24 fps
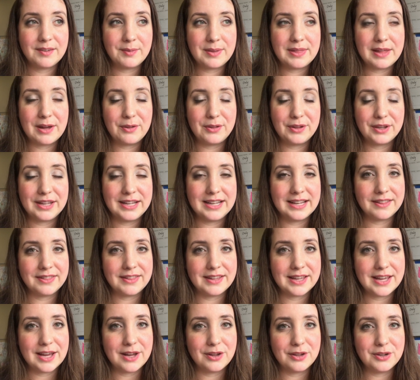without looking at
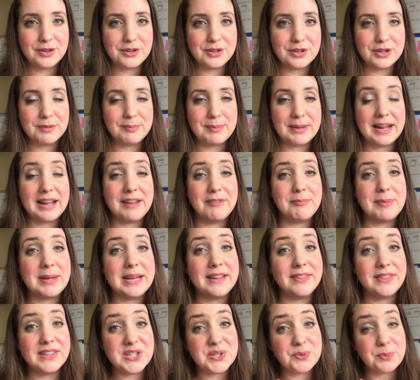the calendar, but I've
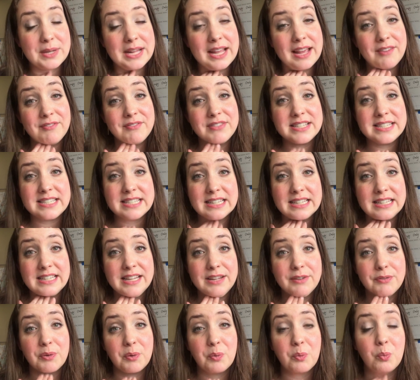been in this rehab
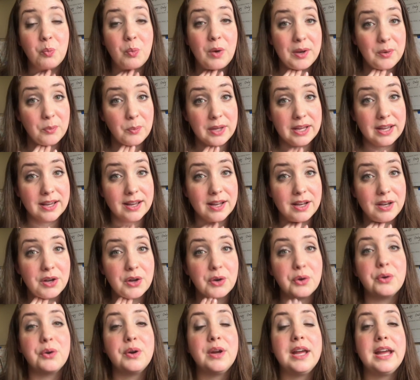facility for 1 week, I
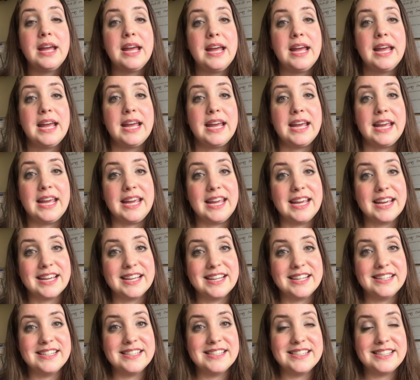know,
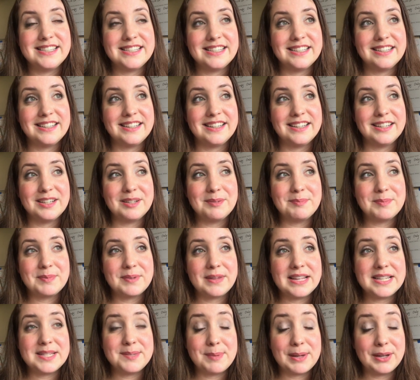and
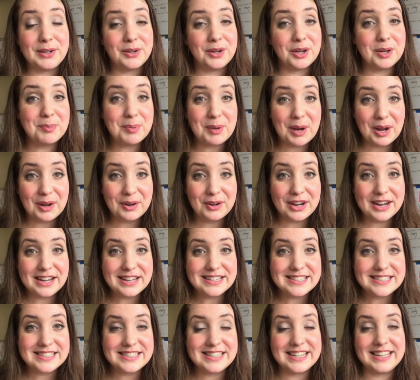it's been good
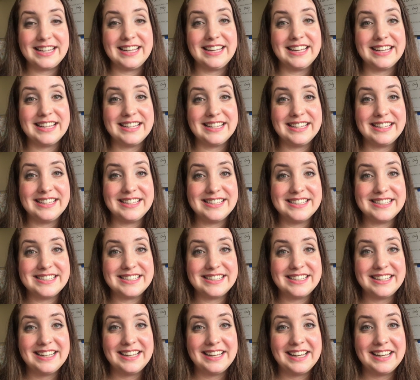progress, and
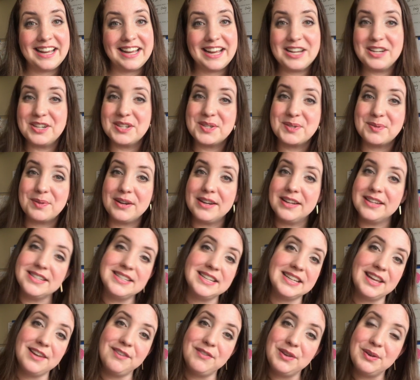I just wanted
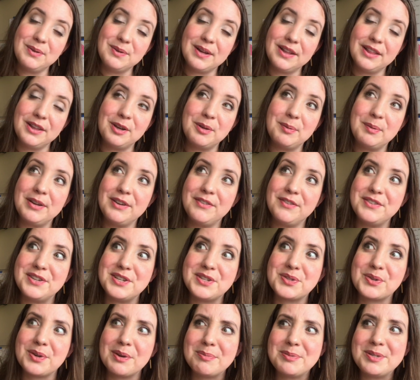to give you a little bit of a
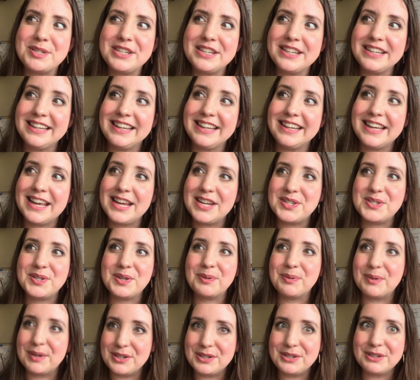description in case
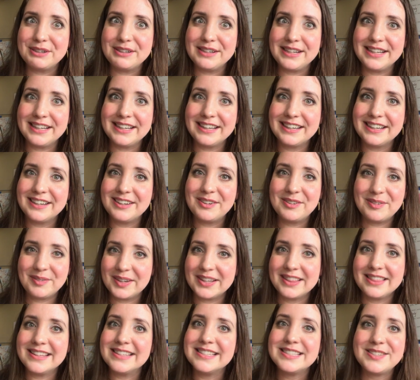you're wondering
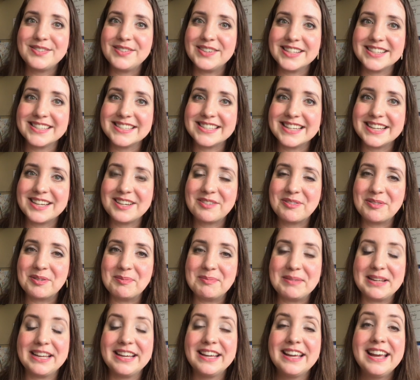what this feels like for
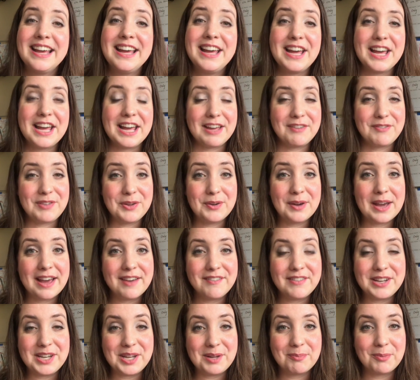me. If you
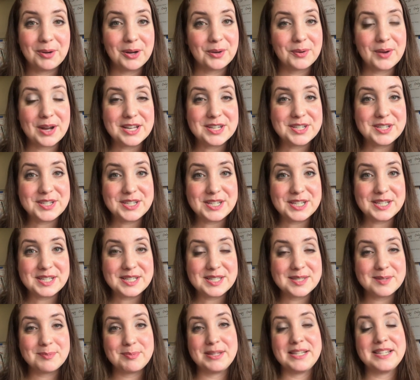have any more
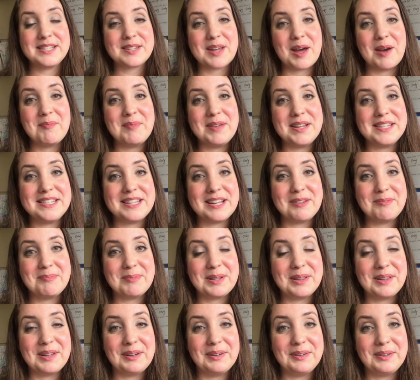questions, please comment down
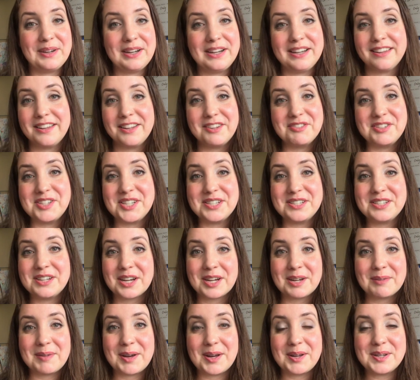below. I'd love to
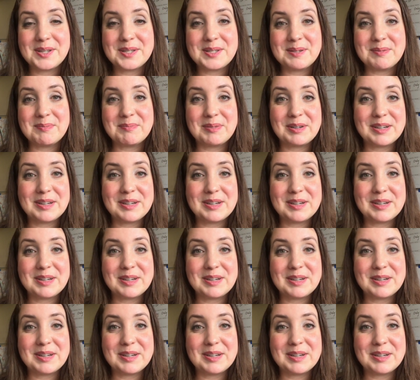talk about it some